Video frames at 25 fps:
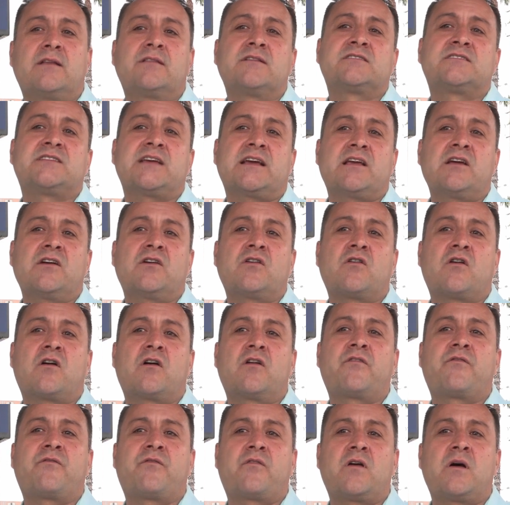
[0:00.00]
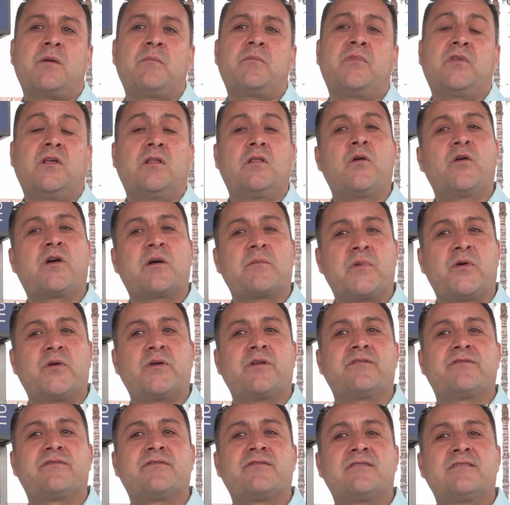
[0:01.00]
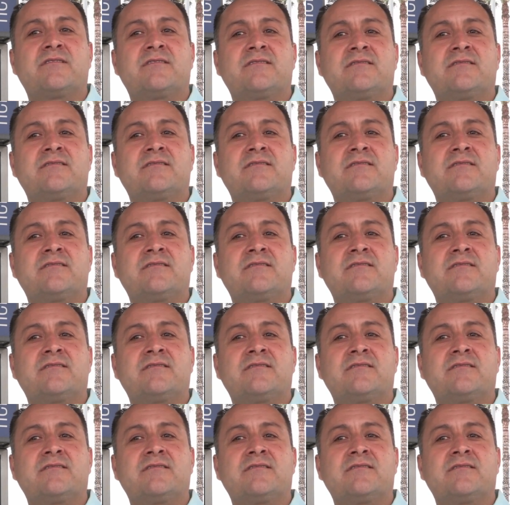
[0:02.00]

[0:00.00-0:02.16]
on the second car from the locomotive.